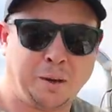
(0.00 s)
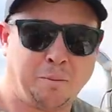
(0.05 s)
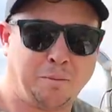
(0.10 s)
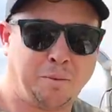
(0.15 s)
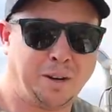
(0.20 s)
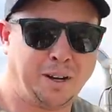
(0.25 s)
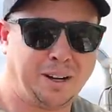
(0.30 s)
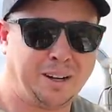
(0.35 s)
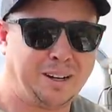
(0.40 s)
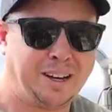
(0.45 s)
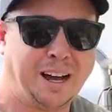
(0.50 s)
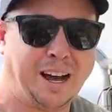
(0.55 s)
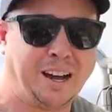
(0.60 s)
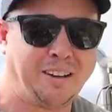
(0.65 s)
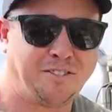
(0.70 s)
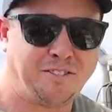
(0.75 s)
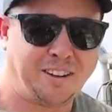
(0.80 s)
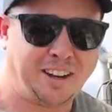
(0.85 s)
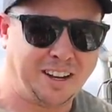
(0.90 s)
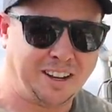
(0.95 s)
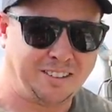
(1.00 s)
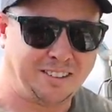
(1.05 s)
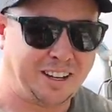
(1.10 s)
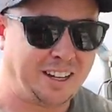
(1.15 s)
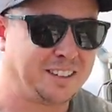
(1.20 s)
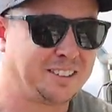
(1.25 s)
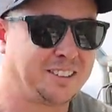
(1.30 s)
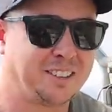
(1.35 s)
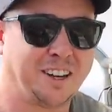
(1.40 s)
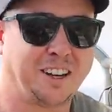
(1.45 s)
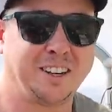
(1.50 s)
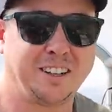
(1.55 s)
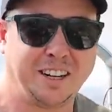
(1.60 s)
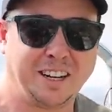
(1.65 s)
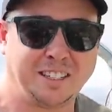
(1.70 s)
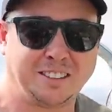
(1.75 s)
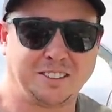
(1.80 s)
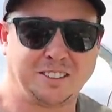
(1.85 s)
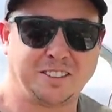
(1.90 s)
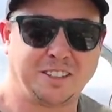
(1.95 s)
but I found that's an
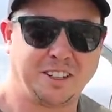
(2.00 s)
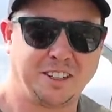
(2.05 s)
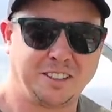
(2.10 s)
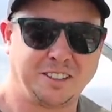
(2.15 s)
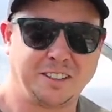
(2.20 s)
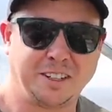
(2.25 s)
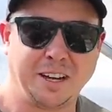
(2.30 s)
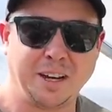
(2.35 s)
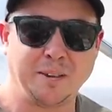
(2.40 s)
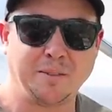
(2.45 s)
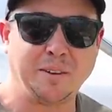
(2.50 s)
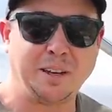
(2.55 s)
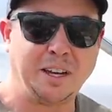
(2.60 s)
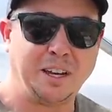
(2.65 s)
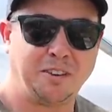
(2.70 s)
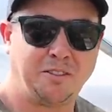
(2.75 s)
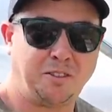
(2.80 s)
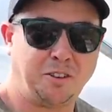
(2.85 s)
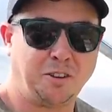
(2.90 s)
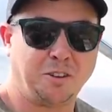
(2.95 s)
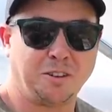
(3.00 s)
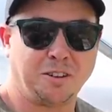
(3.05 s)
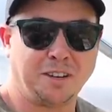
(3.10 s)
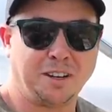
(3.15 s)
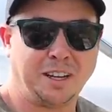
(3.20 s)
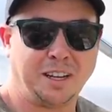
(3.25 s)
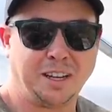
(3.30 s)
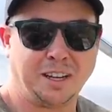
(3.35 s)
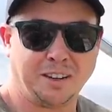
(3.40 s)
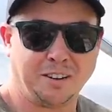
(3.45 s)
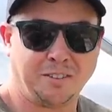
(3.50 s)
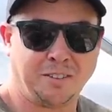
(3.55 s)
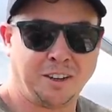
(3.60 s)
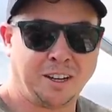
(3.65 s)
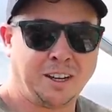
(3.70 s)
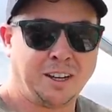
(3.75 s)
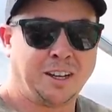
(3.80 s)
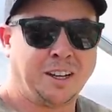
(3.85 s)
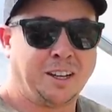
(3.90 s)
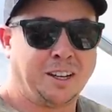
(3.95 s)
unnecessary step if you can give
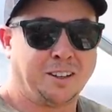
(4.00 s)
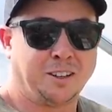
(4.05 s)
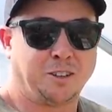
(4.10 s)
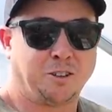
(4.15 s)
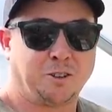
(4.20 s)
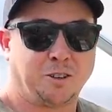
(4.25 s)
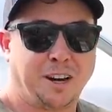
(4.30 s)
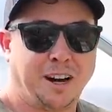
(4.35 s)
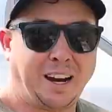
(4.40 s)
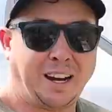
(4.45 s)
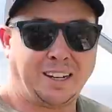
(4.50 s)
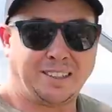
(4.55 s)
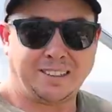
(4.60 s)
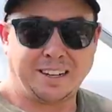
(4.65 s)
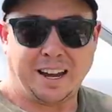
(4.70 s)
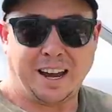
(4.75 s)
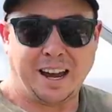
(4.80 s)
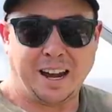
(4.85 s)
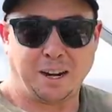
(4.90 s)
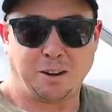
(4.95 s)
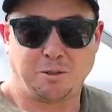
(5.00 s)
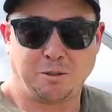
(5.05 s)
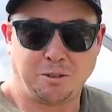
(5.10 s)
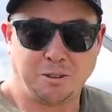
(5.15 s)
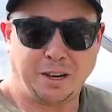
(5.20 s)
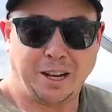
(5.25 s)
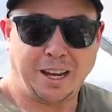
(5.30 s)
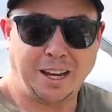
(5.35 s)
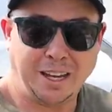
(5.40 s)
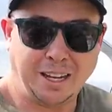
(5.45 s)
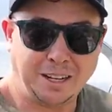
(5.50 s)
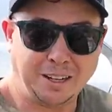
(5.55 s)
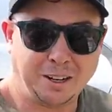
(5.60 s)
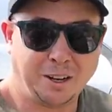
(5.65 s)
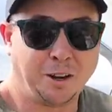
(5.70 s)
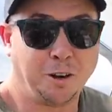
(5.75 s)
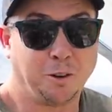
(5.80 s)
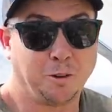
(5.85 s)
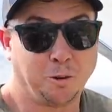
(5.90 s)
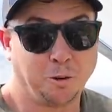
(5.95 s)
the trays adequate heat,
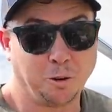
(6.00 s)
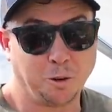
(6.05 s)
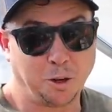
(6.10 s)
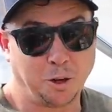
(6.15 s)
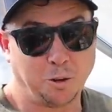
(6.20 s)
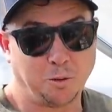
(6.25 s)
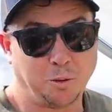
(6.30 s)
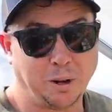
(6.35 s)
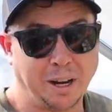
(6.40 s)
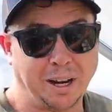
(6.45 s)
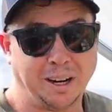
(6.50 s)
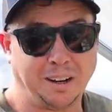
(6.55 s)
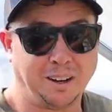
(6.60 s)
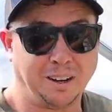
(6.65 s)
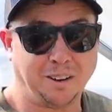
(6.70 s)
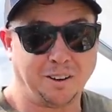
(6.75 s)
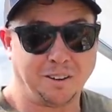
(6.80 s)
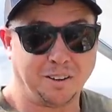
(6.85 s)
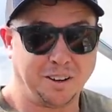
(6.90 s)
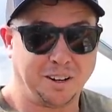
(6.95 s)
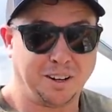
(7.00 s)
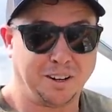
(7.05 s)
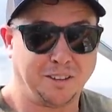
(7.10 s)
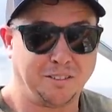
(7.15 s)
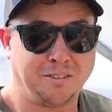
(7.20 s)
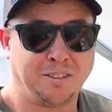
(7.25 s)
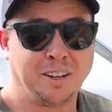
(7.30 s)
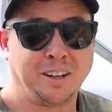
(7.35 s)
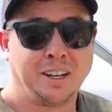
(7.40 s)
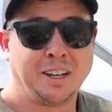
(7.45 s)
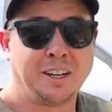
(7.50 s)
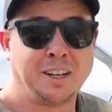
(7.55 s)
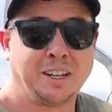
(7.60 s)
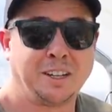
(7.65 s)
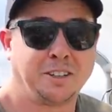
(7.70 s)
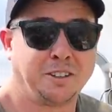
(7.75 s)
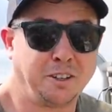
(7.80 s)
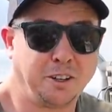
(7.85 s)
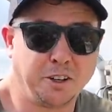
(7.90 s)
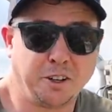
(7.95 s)
or you wait long enough
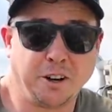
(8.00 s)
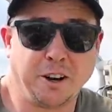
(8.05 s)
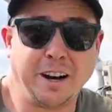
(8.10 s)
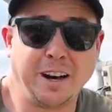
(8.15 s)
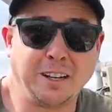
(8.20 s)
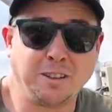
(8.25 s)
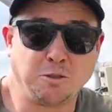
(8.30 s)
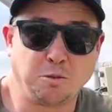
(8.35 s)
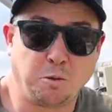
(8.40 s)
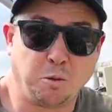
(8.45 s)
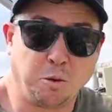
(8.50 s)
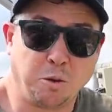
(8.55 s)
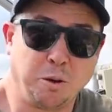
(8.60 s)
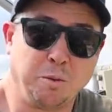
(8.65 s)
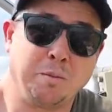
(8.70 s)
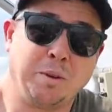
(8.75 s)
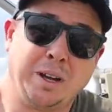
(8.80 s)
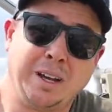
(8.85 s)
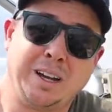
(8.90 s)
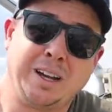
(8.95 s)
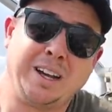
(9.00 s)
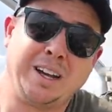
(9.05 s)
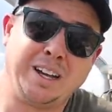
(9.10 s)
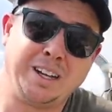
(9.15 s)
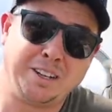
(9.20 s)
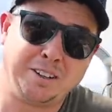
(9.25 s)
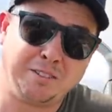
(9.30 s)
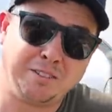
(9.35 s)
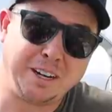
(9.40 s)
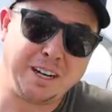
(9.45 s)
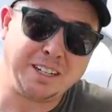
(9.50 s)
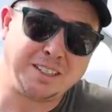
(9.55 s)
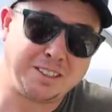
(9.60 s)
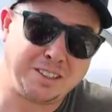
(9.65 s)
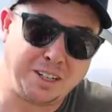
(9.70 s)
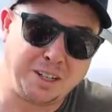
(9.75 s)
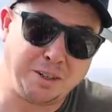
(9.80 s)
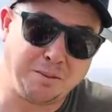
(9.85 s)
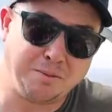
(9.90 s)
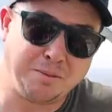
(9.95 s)
till your ground's warm and direct
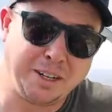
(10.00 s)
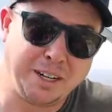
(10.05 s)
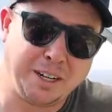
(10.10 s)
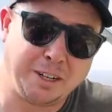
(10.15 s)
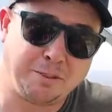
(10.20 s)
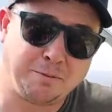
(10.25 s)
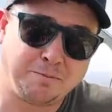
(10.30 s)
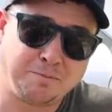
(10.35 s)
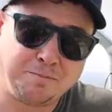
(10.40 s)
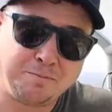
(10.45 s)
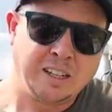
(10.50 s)
seed them there.